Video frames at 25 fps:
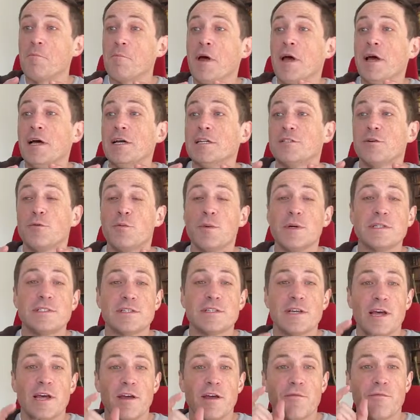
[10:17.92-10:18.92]
So we
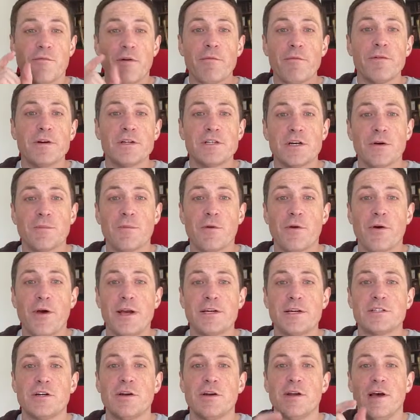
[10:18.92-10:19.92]
say for every ship
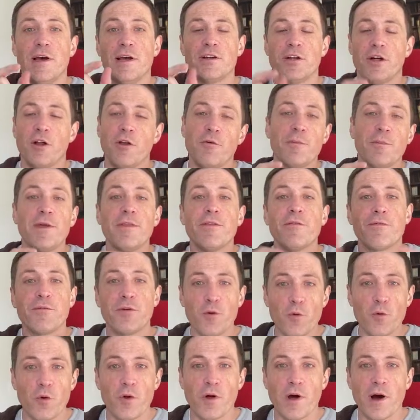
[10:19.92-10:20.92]
location, tell me the
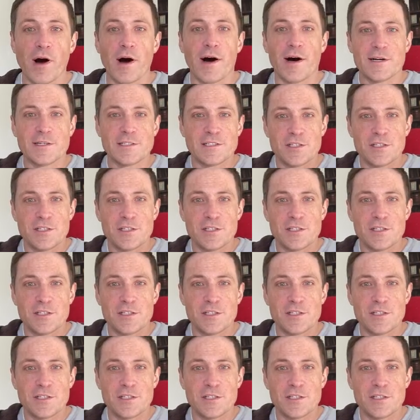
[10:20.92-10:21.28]
fuel cost.